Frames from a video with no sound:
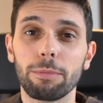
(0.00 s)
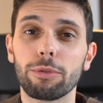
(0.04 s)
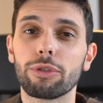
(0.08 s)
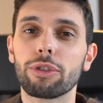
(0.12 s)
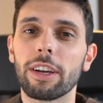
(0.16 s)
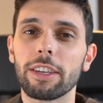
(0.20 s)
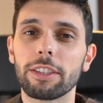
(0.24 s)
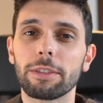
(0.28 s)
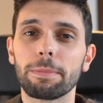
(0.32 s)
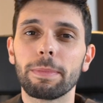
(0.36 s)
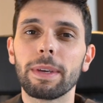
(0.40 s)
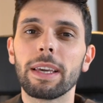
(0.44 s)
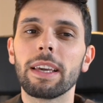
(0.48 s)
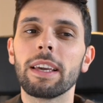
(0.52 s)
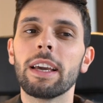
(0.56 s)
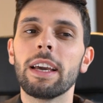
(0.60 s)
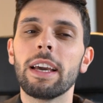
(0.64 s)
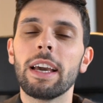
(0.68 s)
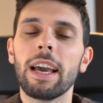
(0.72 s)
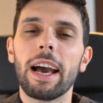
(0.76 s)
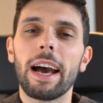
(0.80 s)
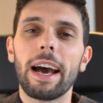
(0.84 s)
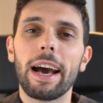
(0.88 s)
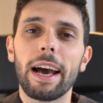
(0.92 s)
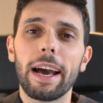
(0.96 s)
Trust me,
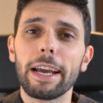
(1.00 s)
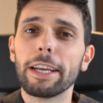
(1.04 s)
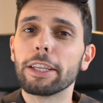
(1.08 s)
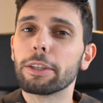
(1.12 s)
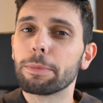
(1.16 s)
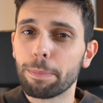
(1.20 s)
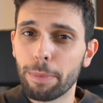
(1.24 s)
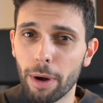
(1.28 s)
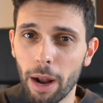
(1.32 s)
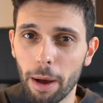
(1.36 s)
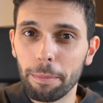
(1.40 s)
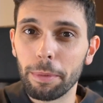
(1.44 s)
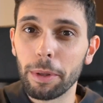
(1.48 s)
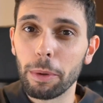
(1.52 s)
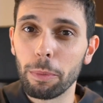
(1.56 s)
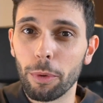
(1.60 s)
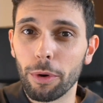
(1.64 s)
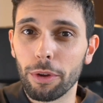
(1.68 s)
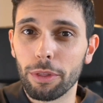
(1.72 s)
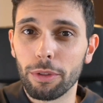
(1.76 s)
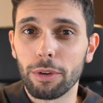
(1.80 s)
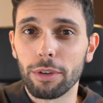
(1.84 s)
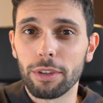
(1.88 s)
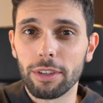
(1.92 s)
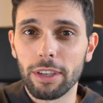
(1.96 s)
it's probably
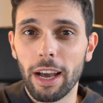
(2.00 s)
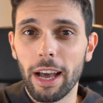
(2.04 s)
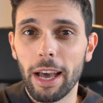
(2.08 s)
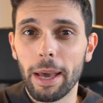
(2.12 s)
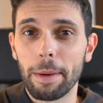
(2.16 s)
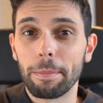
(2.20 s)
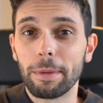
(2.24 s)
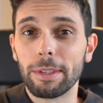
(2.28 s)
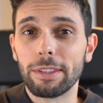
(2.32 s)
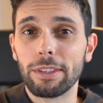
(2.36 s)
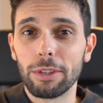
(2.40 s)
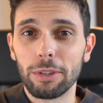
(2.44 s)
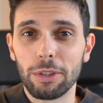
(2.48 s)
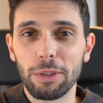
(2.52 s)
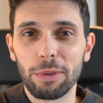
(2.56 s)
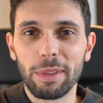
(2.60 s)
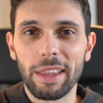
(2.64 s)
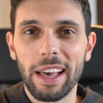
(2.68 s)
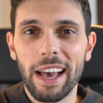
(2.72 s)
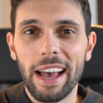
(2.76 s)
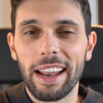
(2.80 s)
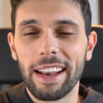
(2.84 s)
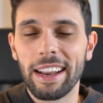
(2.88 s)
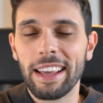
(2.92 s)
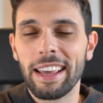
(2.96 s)
worth your time to do
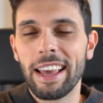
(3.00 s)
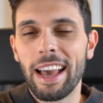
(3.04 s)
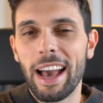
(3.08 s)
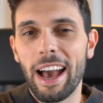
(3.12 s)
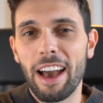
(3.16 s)
that.